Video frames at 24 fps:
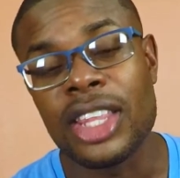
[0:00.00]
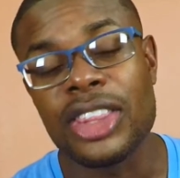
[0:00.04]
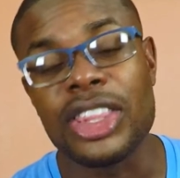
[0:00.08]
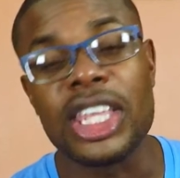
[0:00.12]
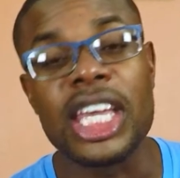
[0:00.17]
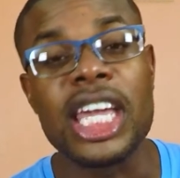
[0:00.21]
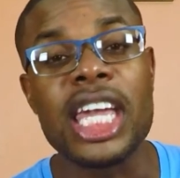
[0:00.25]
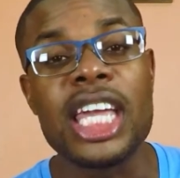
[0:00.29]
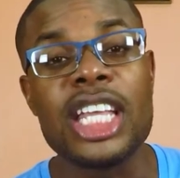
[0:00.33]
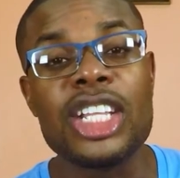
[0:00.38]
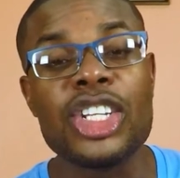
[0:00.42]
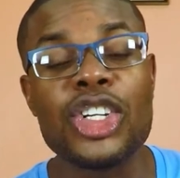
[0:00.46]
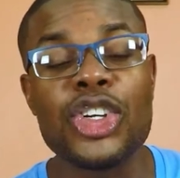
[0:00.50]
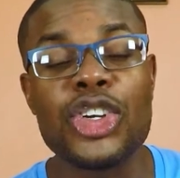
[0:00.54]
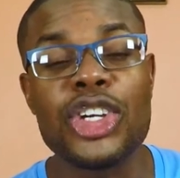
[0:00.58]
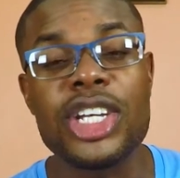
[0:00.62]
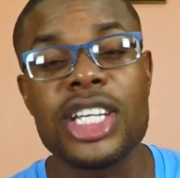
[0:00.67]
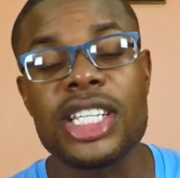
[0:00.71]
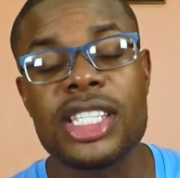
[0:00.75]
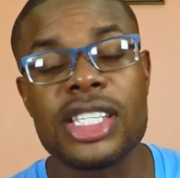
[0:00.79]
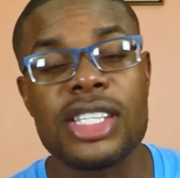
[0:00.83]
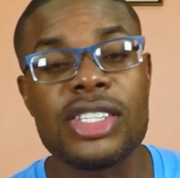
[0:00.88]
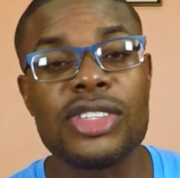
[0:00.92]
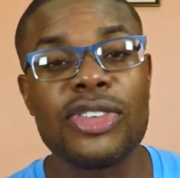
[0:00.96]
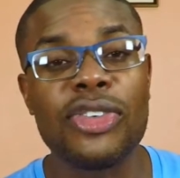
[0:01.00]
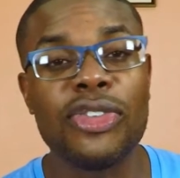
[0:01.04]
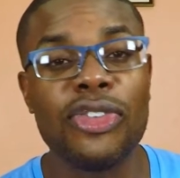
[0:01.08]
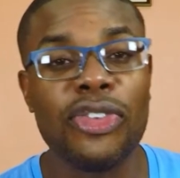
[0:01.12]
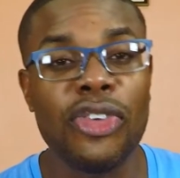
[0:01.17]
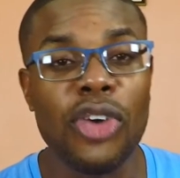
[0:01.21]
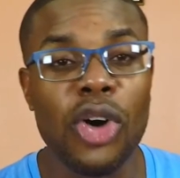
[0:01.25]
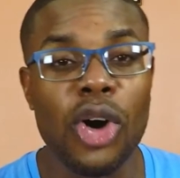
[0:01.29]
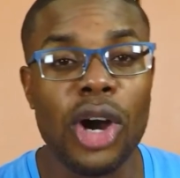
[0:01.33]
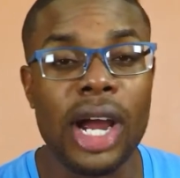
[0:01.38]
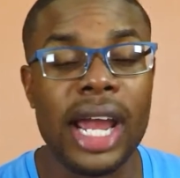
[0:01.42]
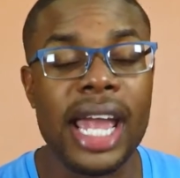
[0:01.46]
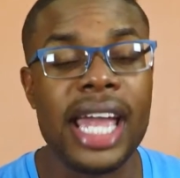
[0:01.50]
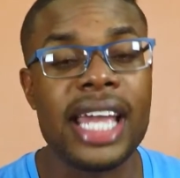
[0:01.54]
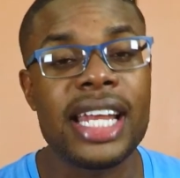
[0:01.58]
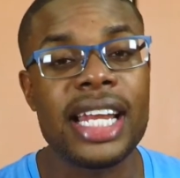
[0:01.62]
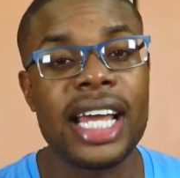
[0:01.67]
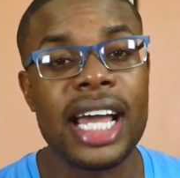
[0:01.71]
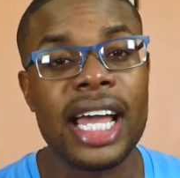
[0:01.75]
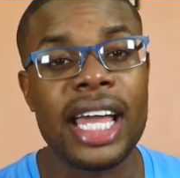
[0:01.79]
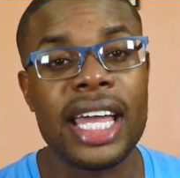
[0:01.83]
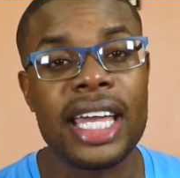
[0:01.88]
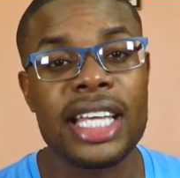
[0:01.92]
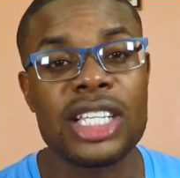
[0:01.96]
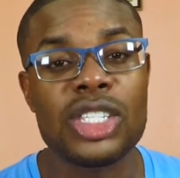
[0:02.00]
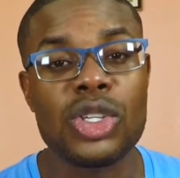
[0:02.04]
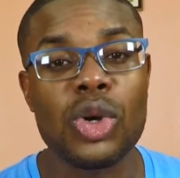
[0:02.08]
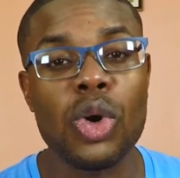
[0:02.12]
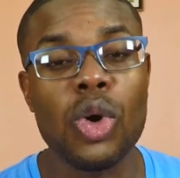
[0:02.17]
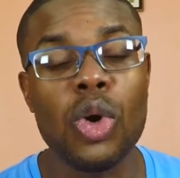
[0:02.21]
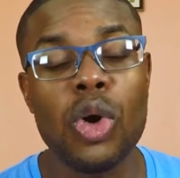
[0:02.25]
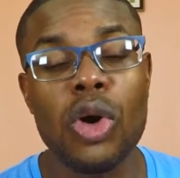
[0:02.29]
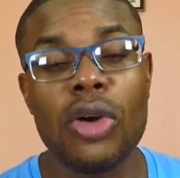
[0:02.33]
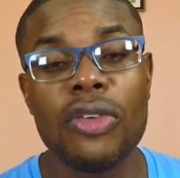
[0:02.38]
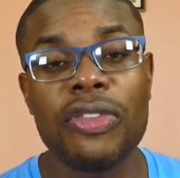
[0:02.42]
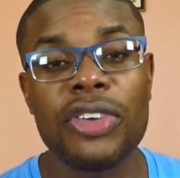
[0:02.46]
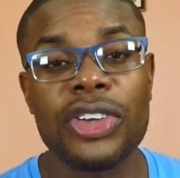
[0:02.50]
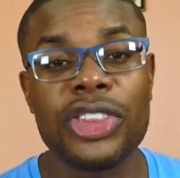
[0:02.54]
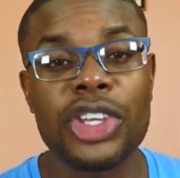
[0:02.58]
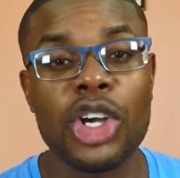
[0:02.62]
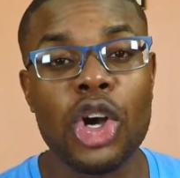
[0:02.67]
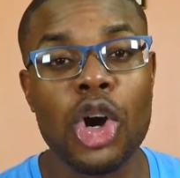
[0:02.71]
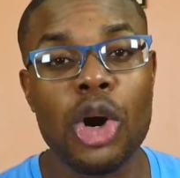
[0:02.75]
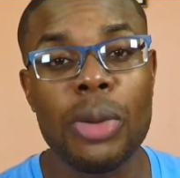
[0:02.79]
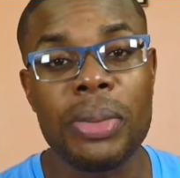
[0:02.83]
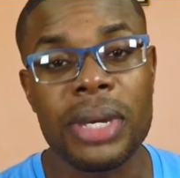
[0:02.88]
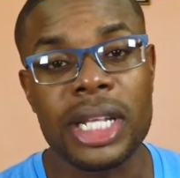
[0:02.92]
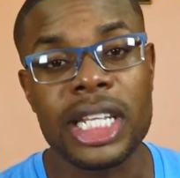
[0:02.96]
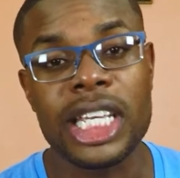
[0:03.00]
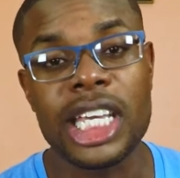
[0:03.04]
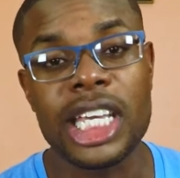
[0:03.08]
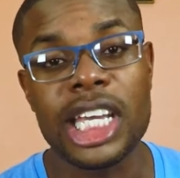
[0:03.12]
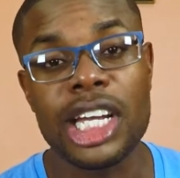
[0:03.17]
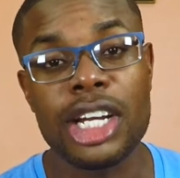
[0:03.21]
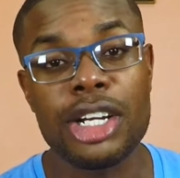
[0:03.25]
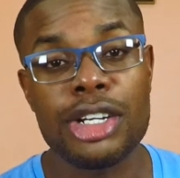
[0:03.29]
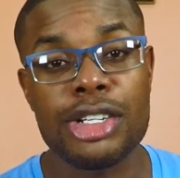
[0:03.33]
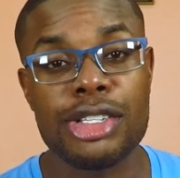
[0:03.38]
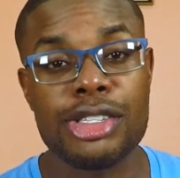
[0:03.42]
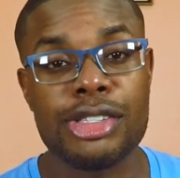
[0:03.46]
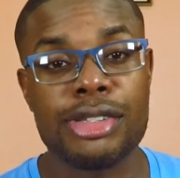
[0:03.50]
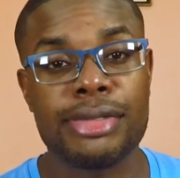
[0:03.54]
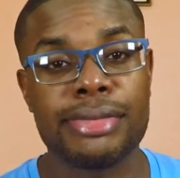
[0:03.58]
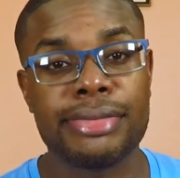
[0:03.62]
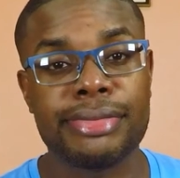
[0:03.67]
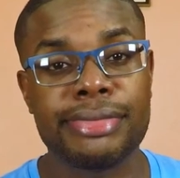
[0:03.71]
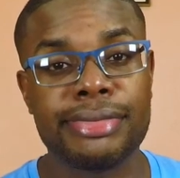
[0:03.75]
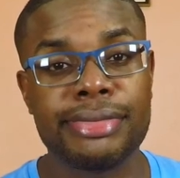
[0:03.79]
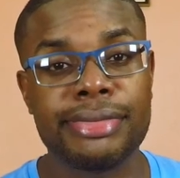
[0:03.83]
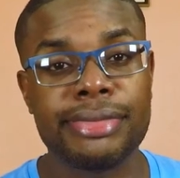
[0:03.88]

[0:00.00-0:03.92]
the increases for NIS over the coming years.